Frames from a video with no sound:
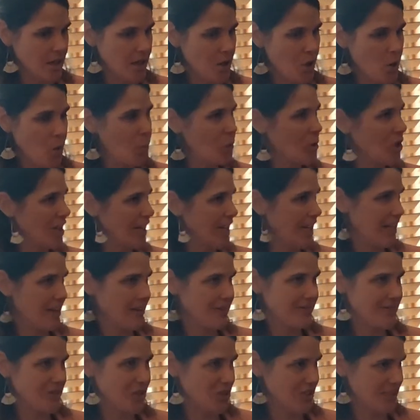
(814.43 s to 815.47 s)
working
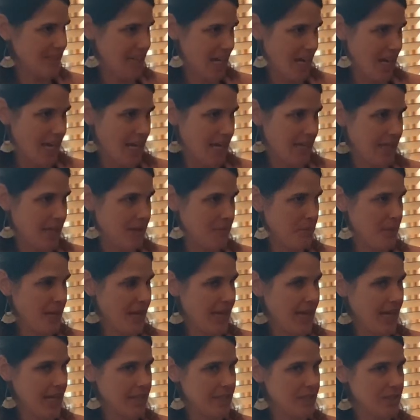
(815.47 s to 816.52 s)
full time.
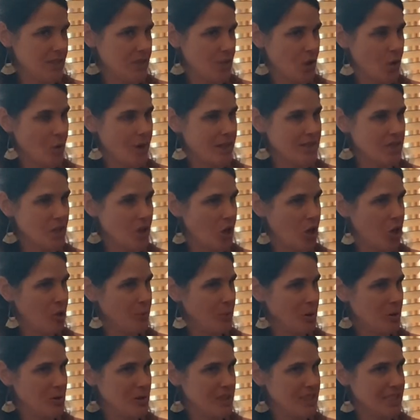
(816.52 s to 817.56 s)
And so it's
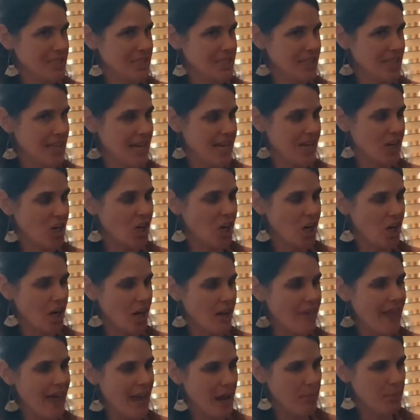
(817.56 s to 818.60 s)
almost like all
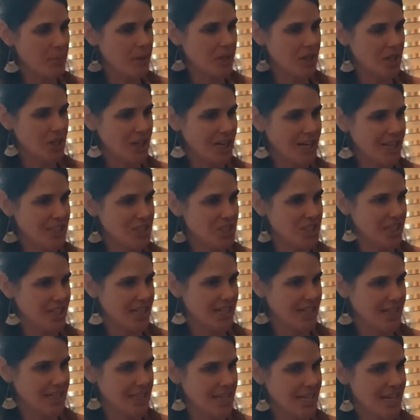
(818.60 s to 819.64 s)
that
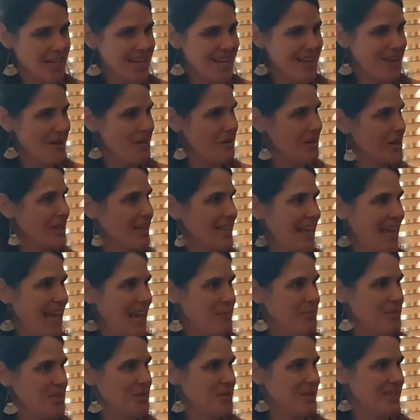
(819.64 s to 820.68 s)
progression
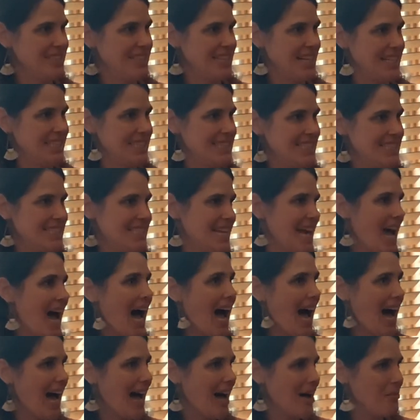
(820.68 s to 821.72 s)
came to a dead
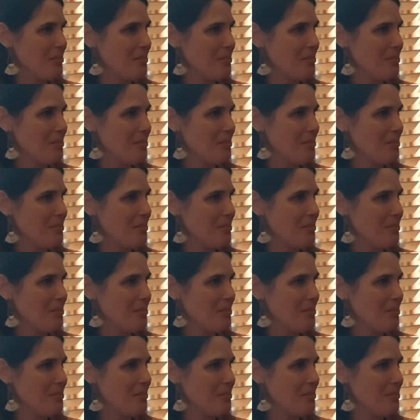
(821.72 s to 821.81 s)
stop.